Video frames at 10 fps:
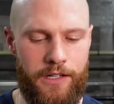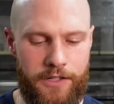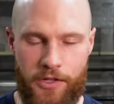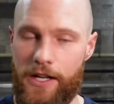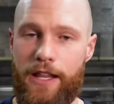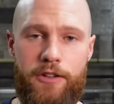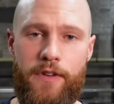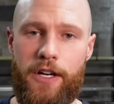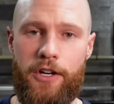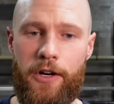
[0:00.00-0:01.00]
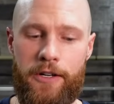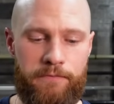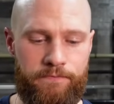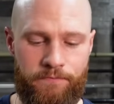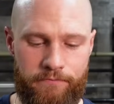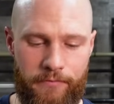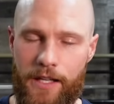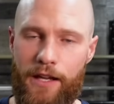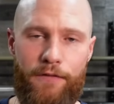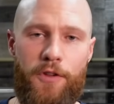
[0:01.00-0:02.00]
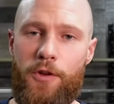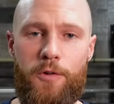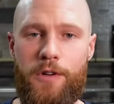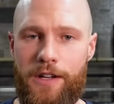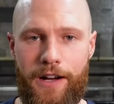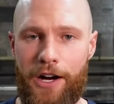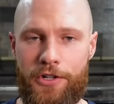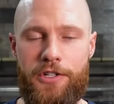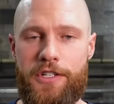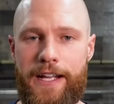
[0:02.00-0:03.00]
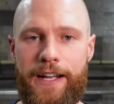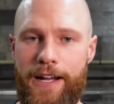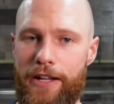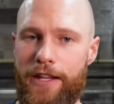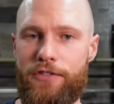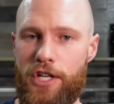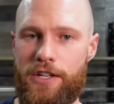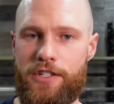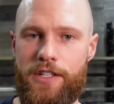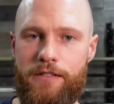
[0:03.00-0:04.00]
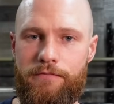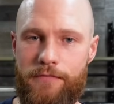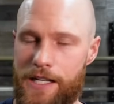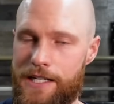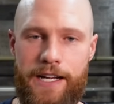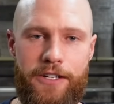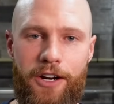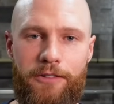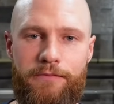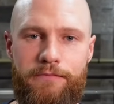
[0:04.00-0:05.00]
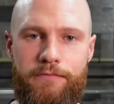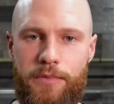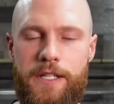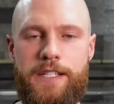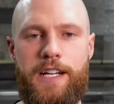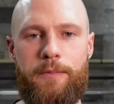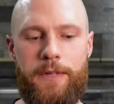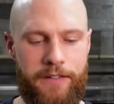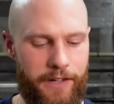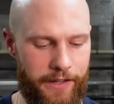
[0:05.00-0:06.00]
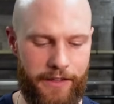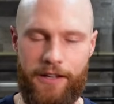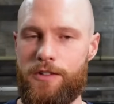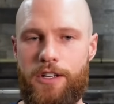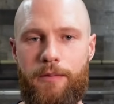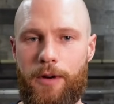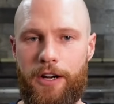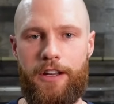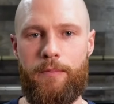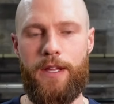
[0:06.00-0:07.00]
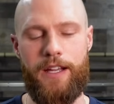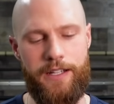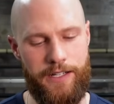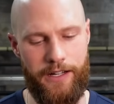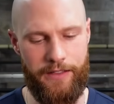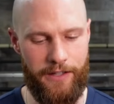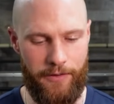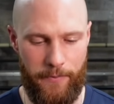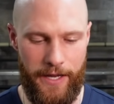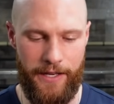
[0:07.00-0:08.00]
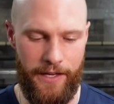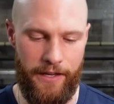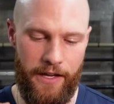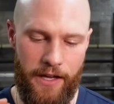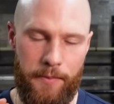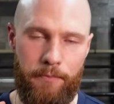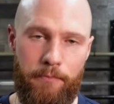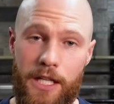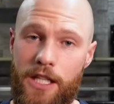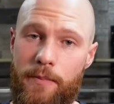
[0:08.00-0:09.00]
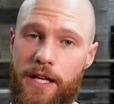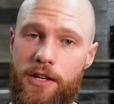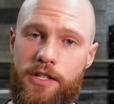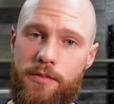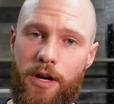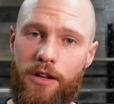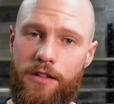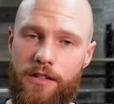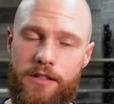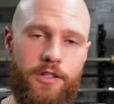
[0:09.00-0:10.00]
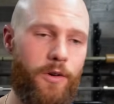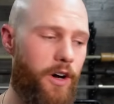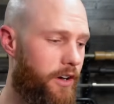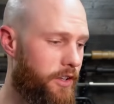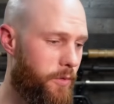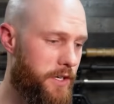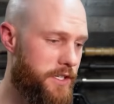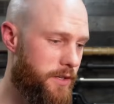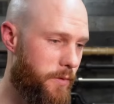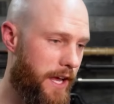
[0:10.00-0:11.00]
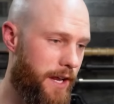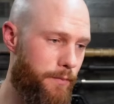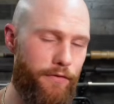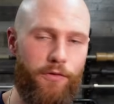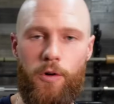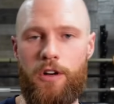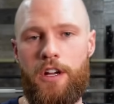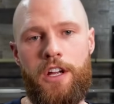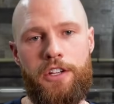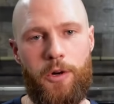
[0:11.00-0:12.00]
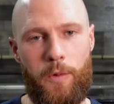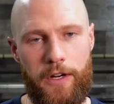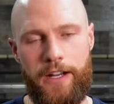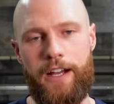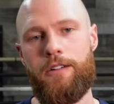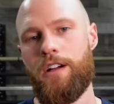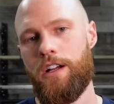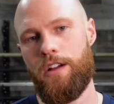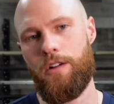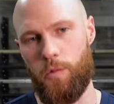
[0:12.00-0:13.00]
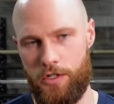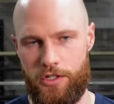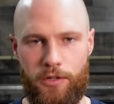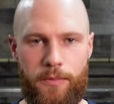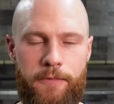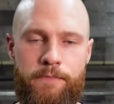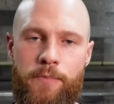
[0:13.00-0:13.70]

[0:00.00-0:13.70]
So yeah, that was very annoying. If you understand how they've changed it, because I don't, please tell me. I think it was all marketing BS. I think making it millimeters smaller, so all the ones that we had before don't work now, was stupid.